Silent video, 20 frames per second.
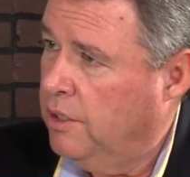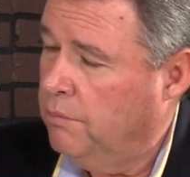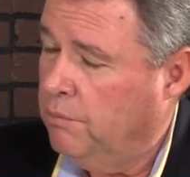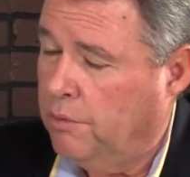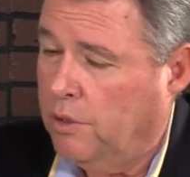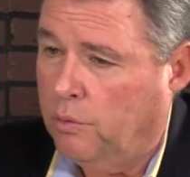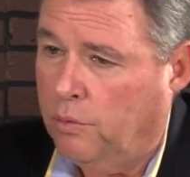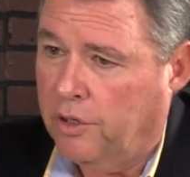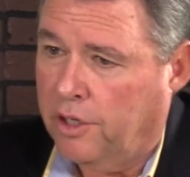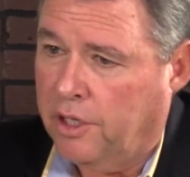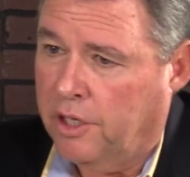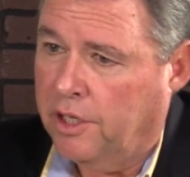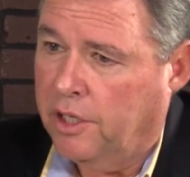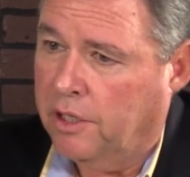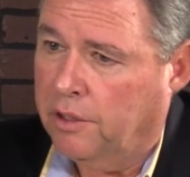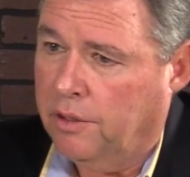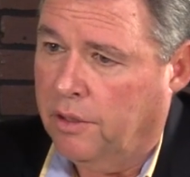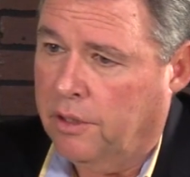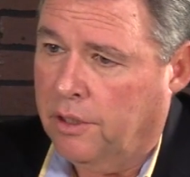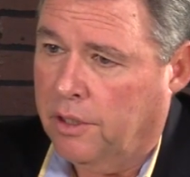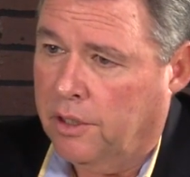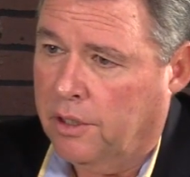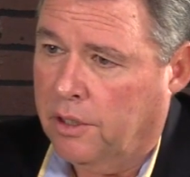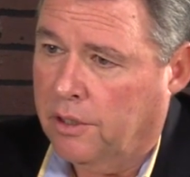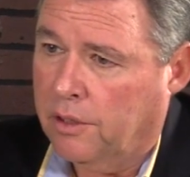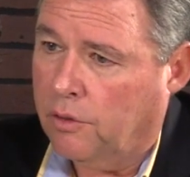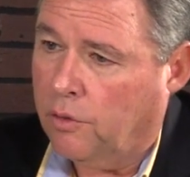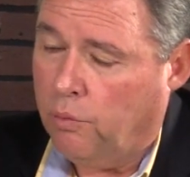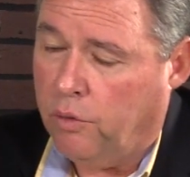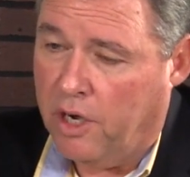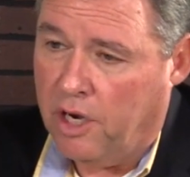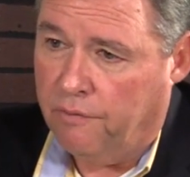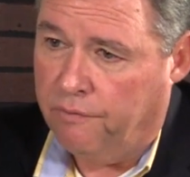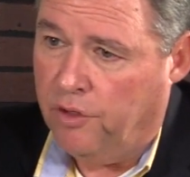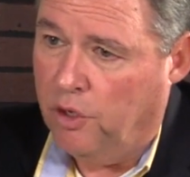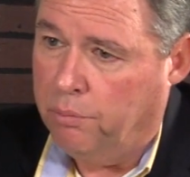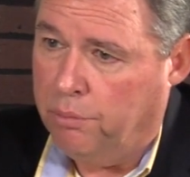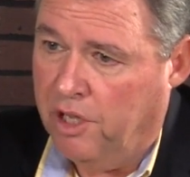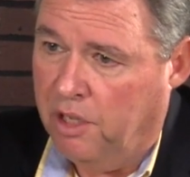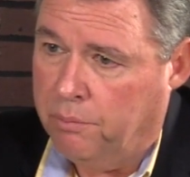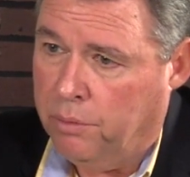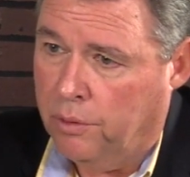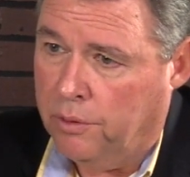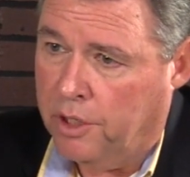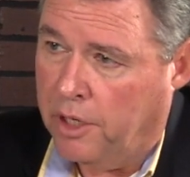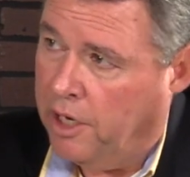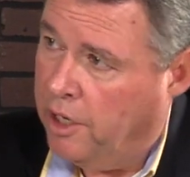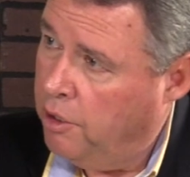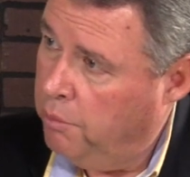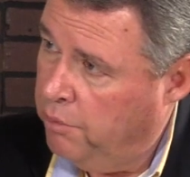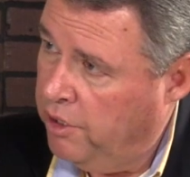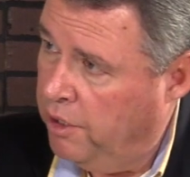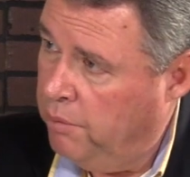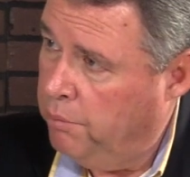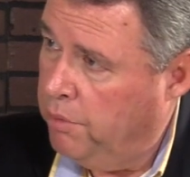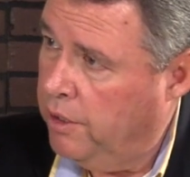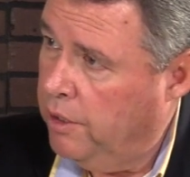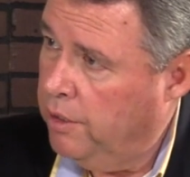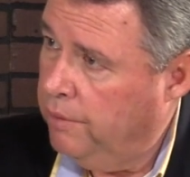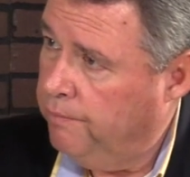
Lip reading: But we're getting quite a few people on Airbnb,